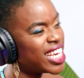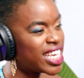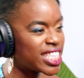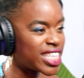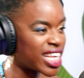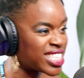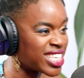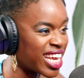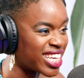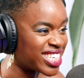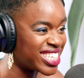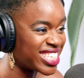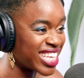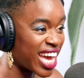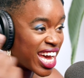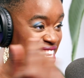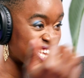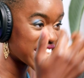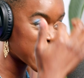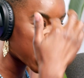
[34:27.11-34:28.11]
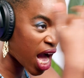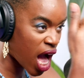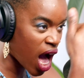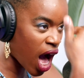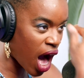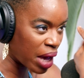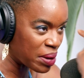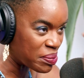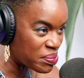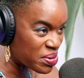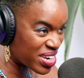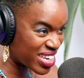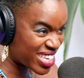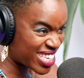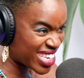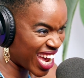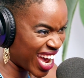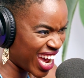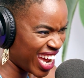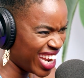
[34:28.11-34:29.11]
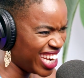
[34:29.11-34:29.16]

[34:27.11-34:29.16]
That's not your daddy. I'm your daddy.